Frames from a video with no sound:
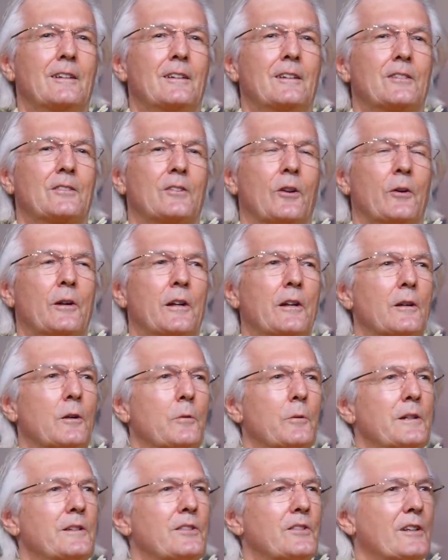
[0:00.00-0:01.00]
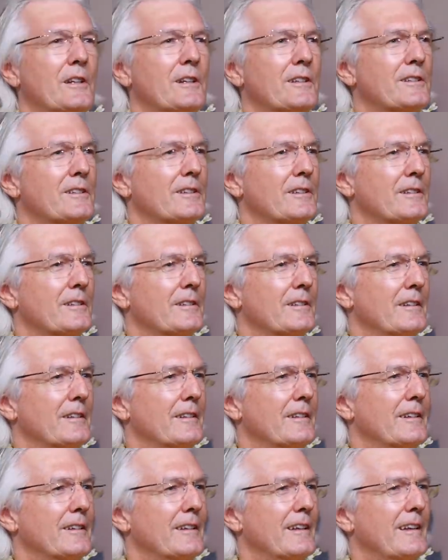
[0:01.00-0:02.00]
So here we sit
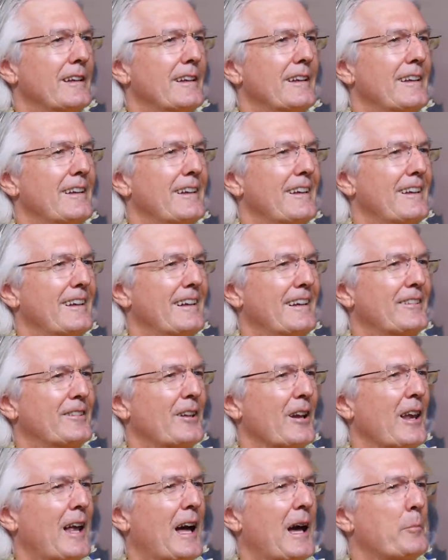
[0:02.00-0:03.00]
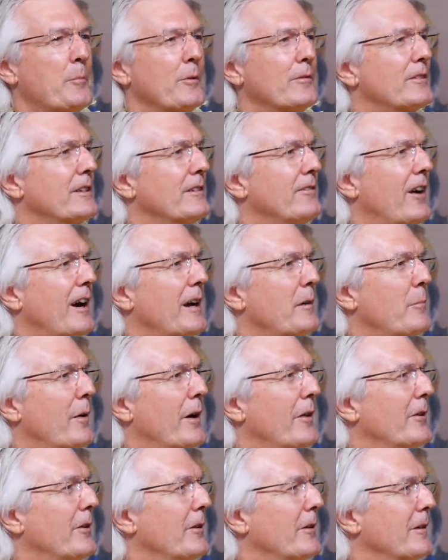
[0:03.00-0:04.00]
in the lap of Divine
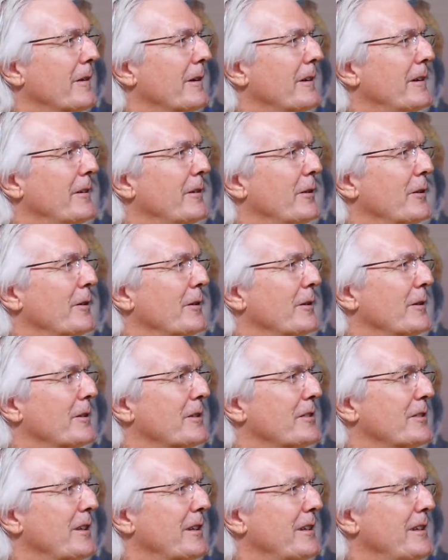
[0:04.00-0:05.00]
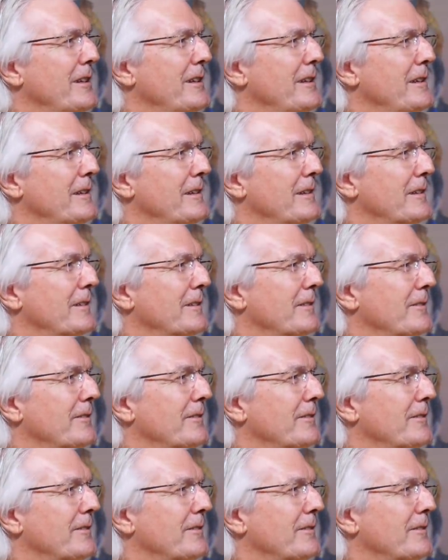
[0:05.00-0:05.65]
Mother in her city,